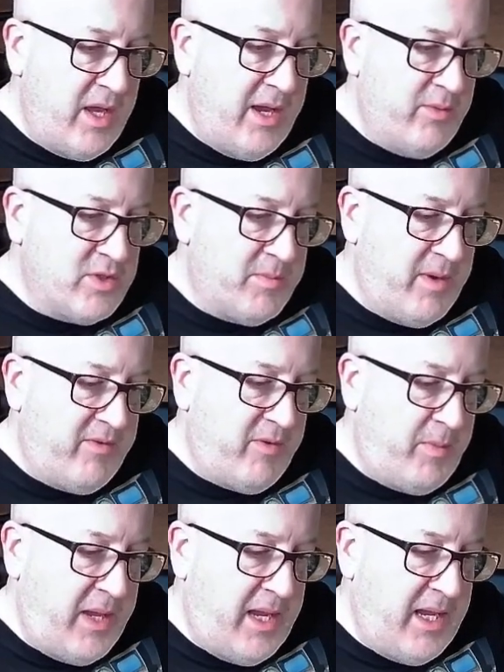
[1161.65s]
It was a bit of
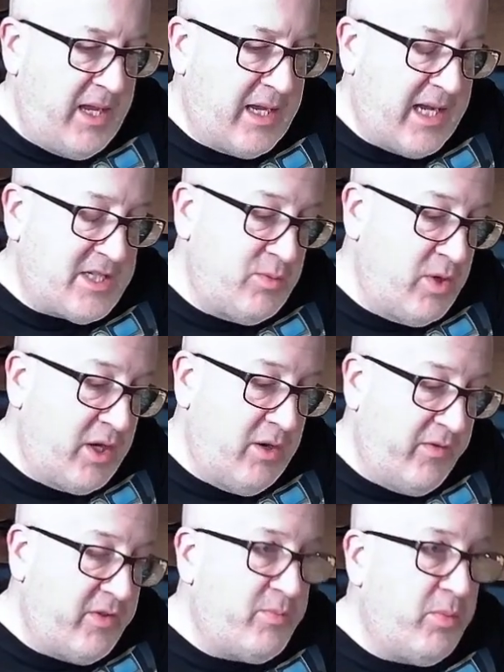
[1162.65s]
a pig. Actually, working
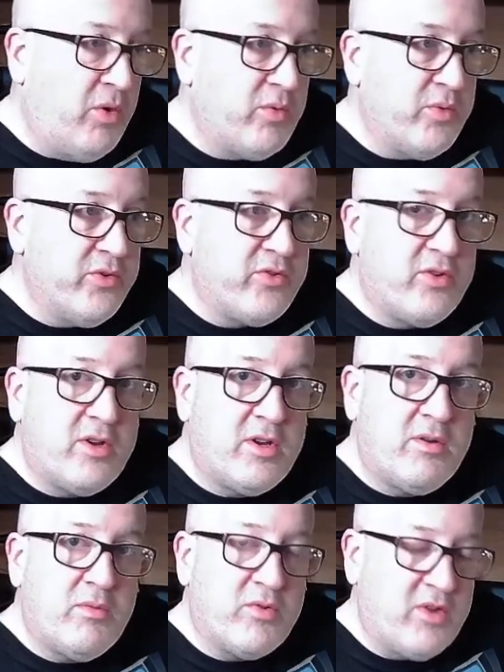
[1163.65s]
on this board was
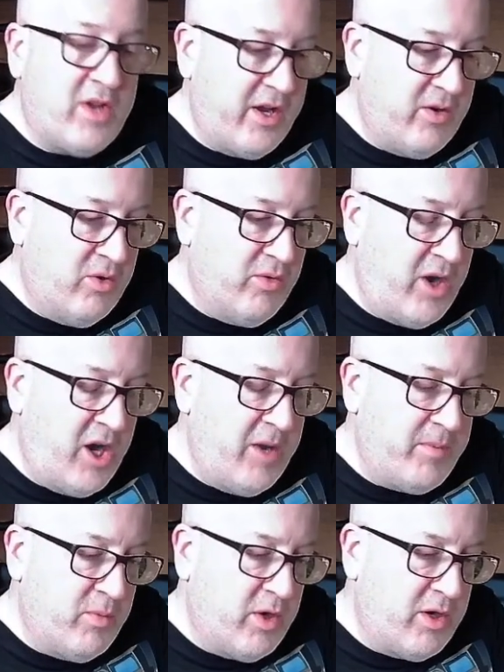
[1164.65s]
kind of
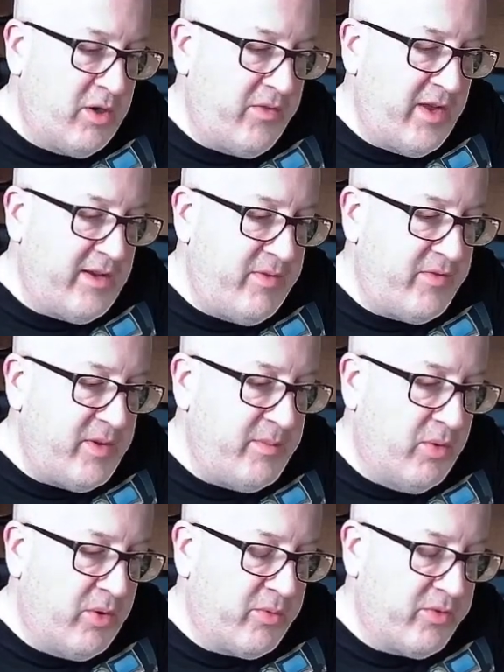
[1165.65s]
alright, but working on the 8050
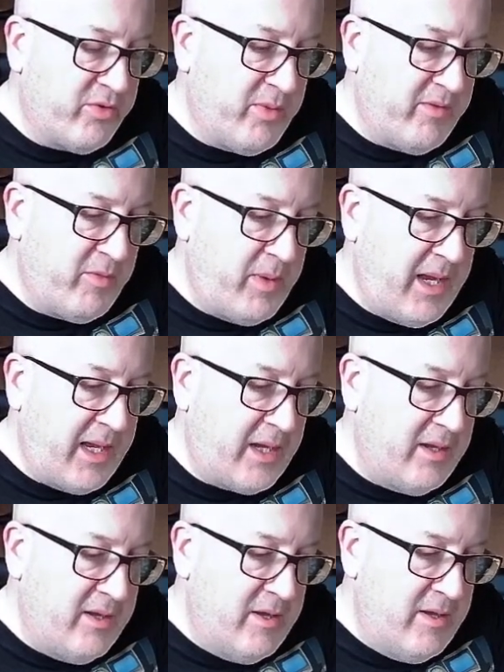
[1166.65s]
board was a bit of a
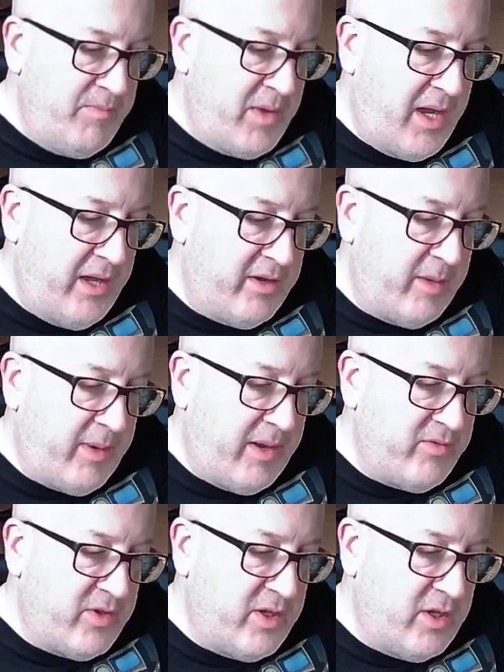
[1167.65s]
pig. I ended up
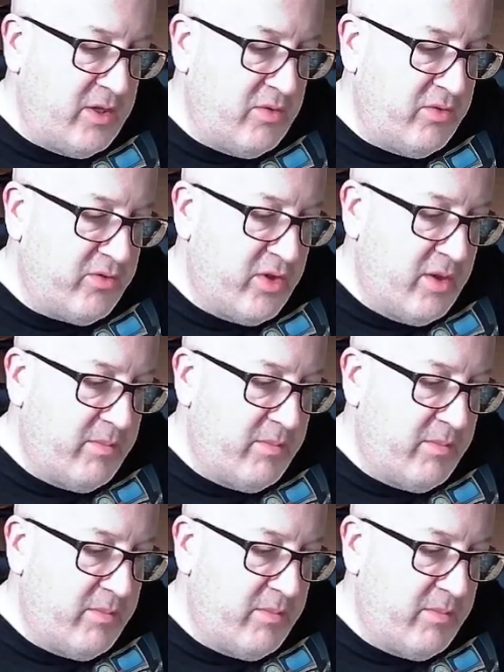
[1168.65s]
having to use